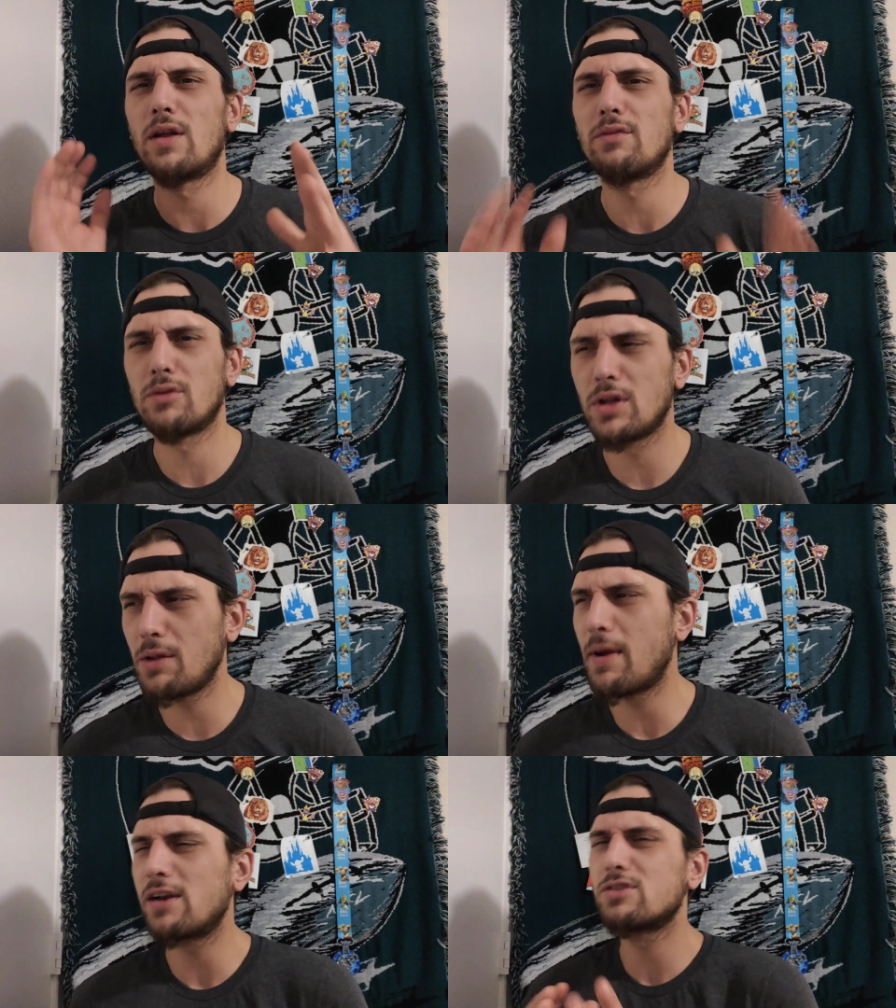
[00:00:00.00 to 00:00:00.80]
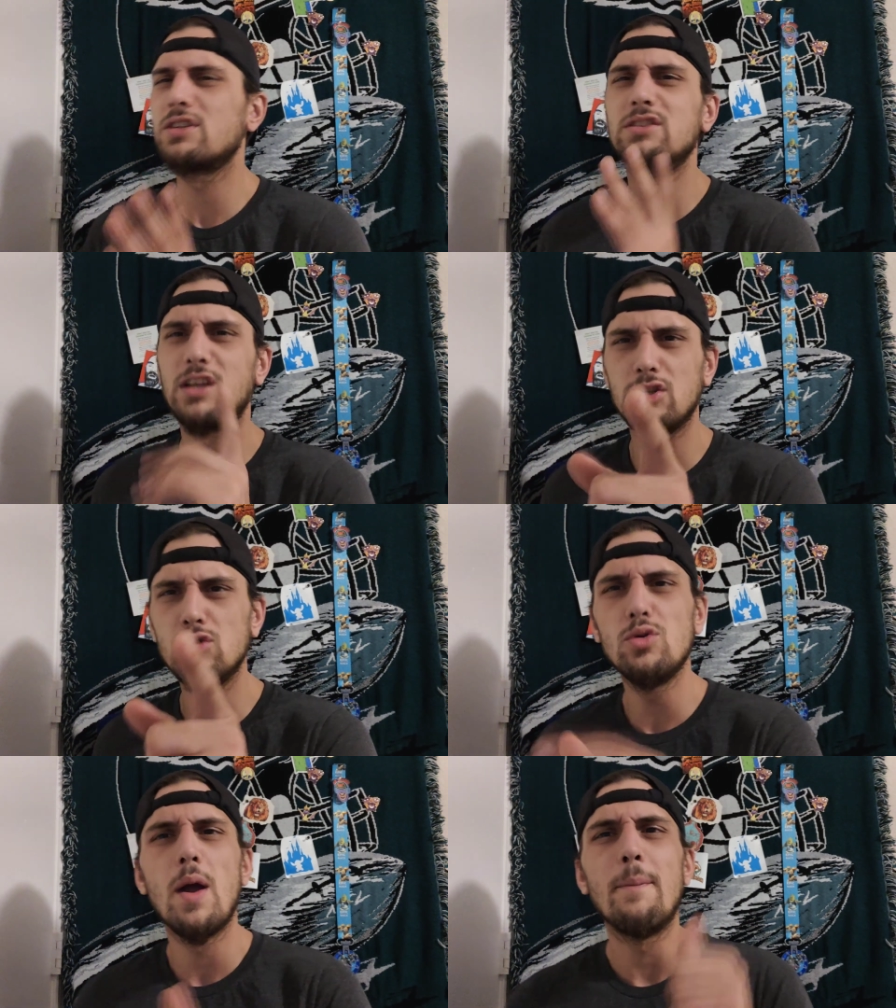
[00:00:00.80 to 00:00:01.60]
What really matters is that
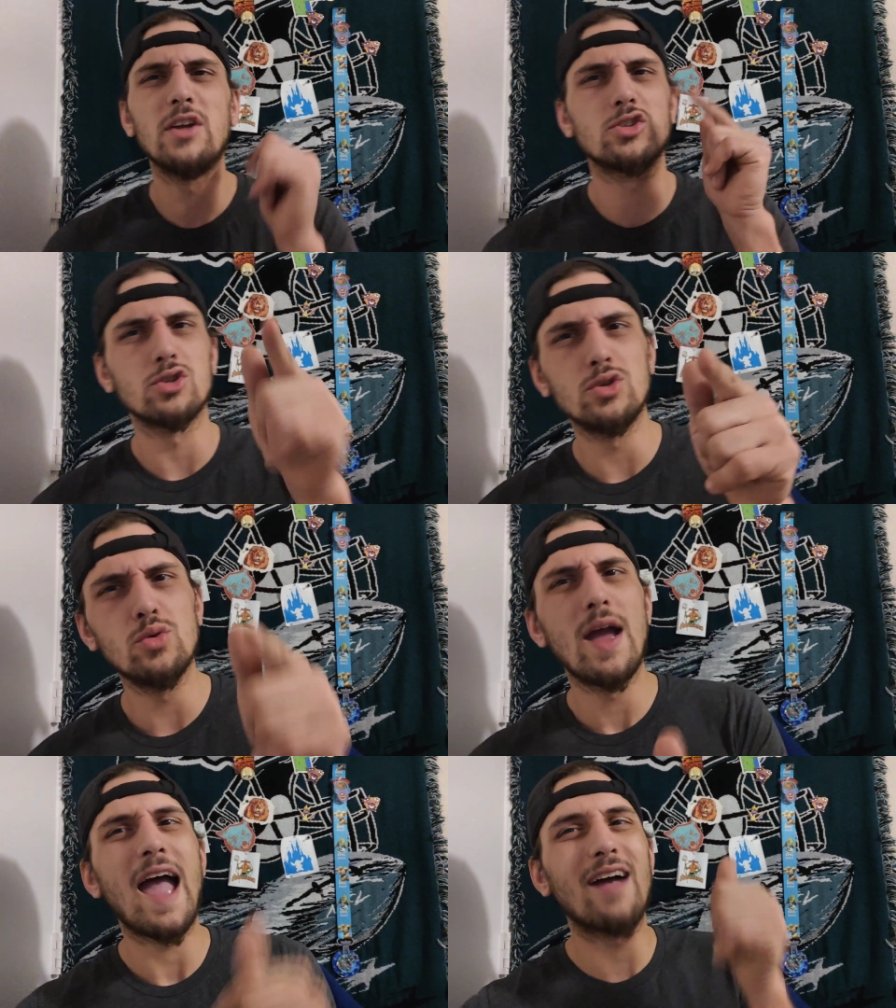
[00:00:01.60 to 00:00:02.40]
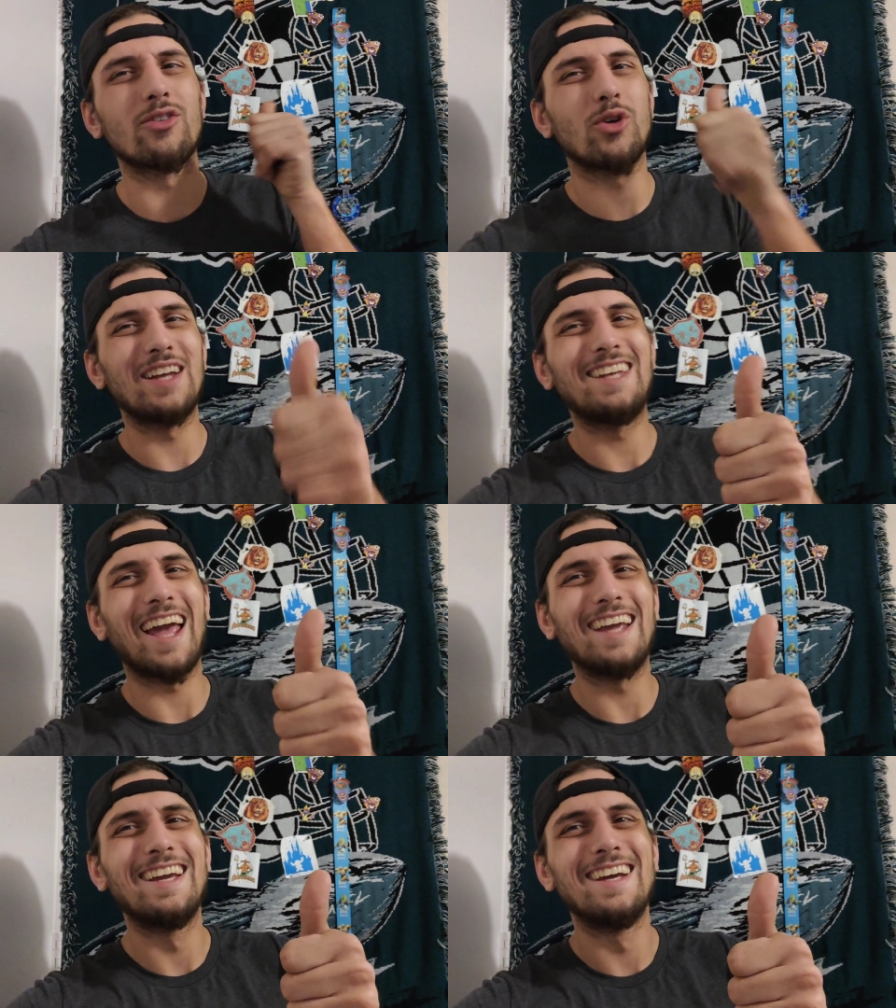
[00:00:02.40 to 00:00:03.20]
you make sure you have a great
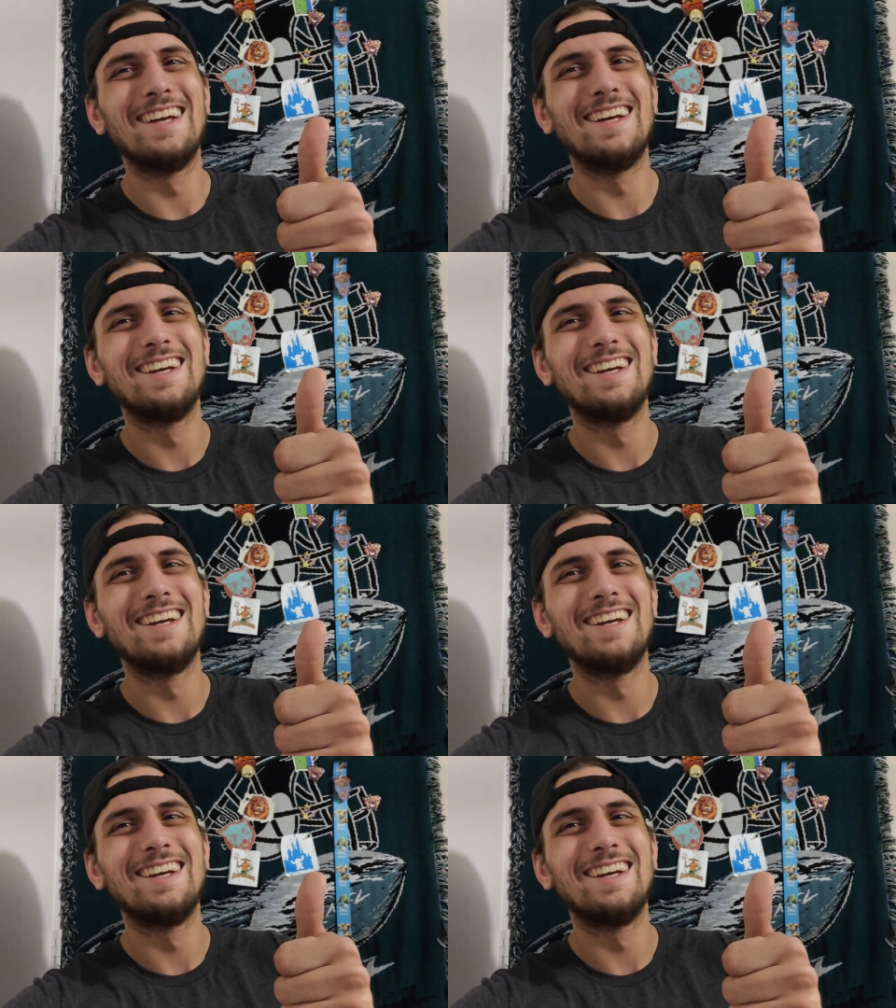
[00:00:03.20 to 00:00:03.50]
day.